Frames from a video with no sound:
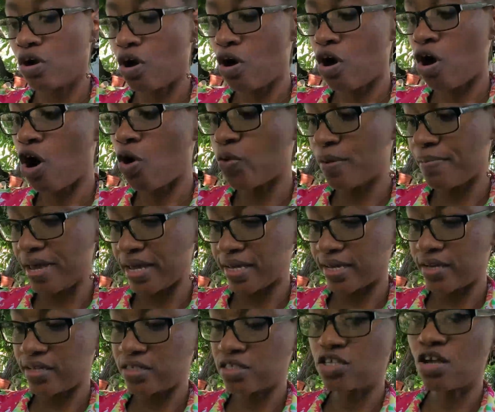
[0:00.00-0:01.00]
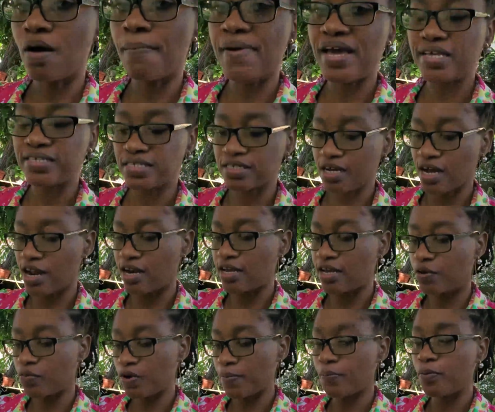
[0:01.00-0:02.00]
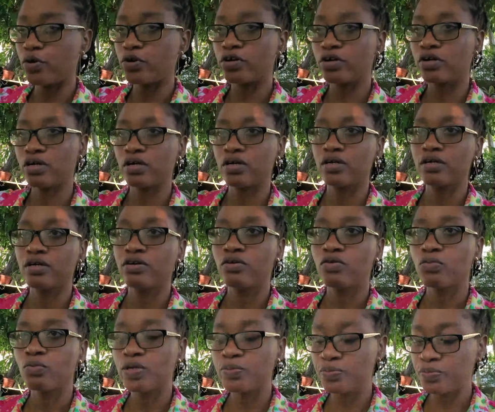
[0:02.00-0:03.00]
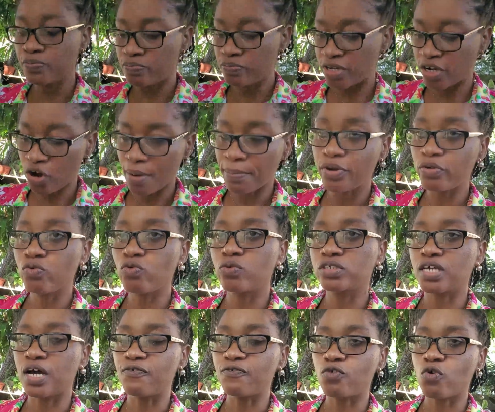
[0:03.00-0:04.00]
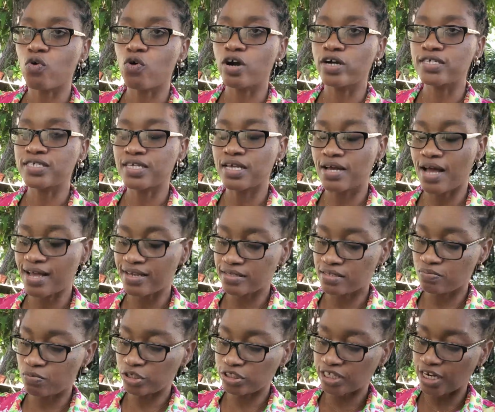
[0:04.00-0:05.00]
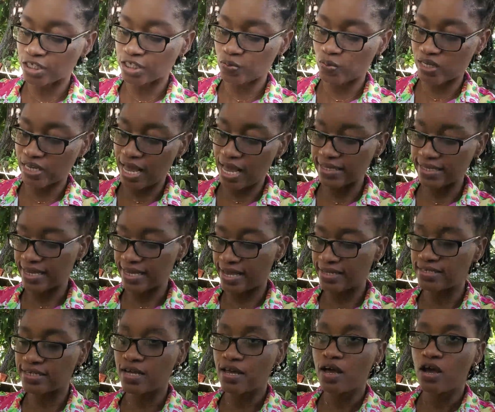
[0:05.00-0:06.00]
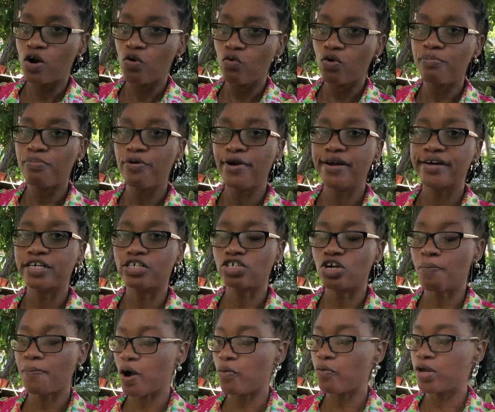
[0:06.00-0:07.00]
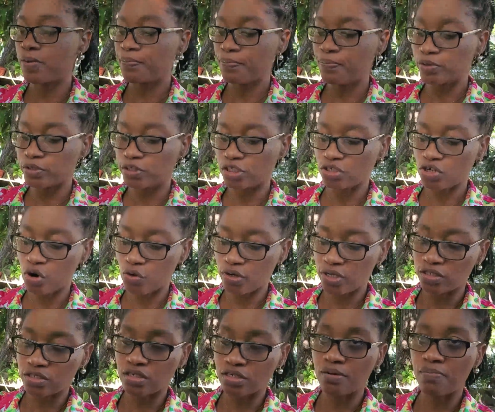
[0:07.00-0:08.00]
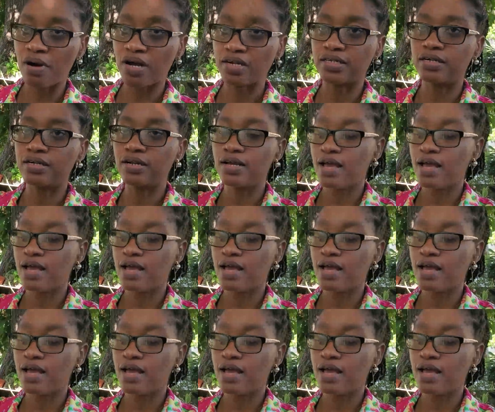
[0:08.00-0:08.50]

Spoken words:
How we make it? So basically, we dig up the roots, of course, as much as we can get. We break it up and we put it down into the bottle.